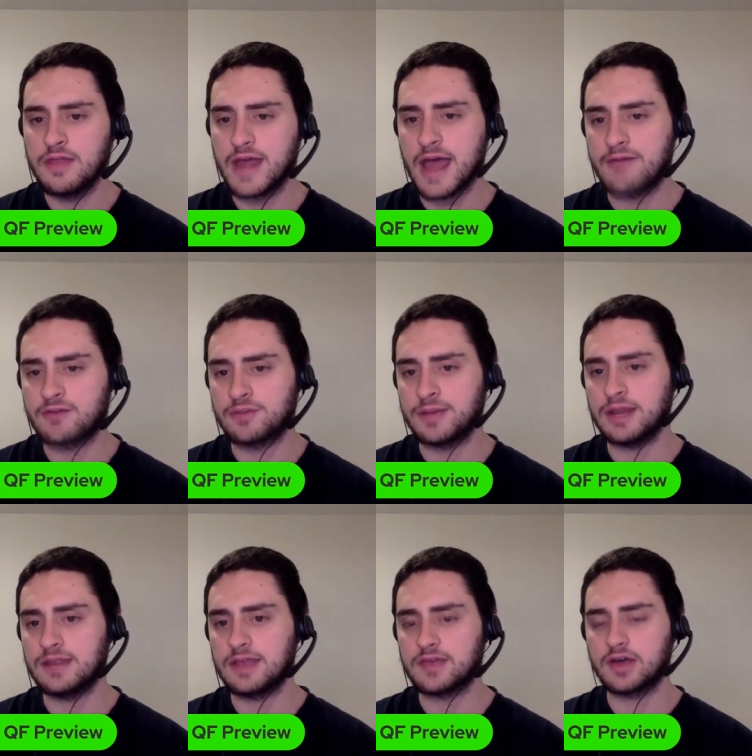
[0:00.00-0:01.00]
Then after
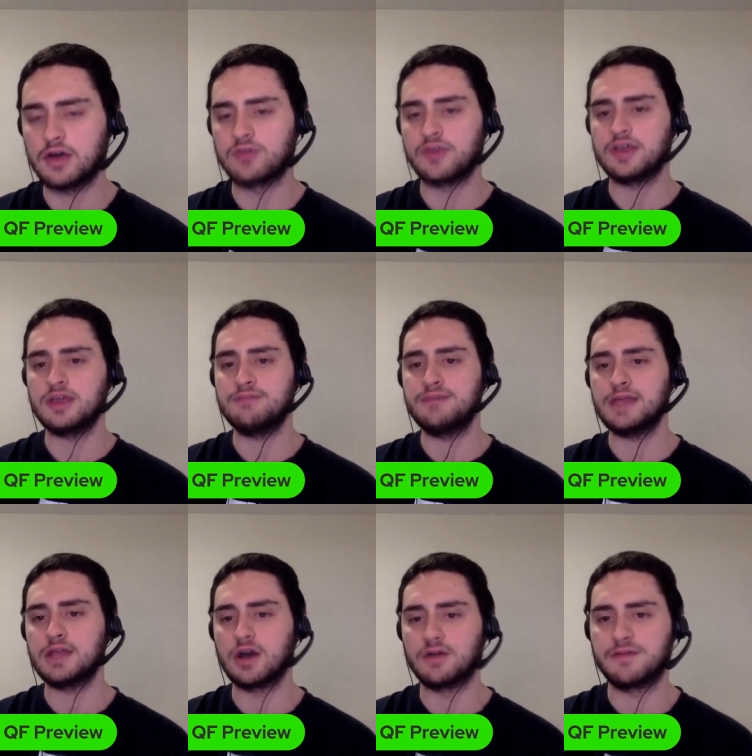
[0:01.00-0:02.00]
beating Diaz Acosta, he
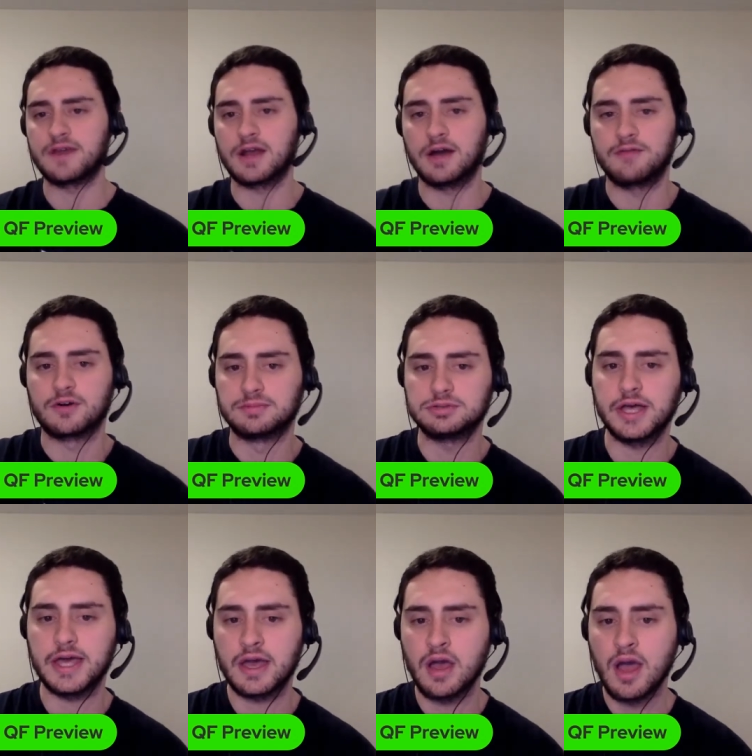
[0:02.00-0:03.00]
beat Goffin
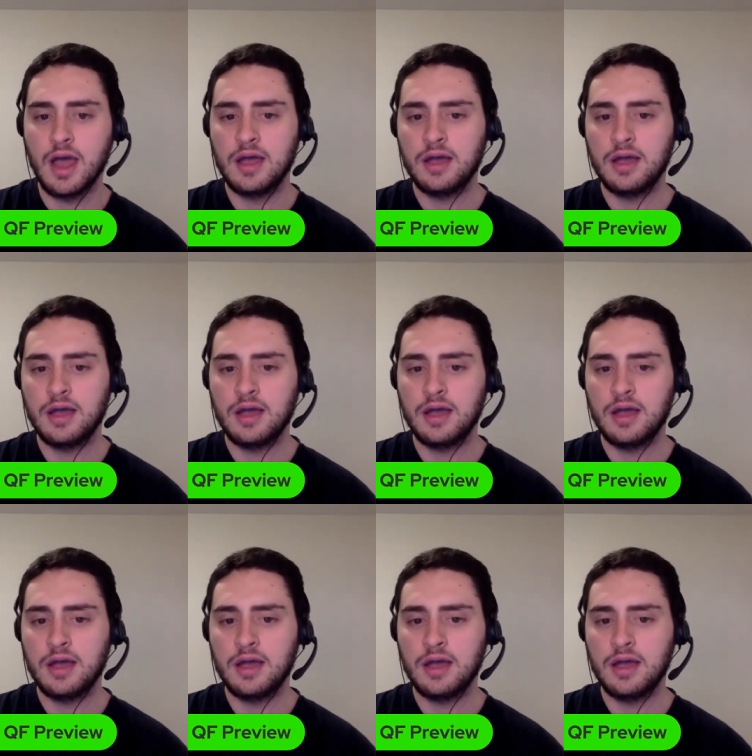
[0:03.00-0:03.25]
comfortably.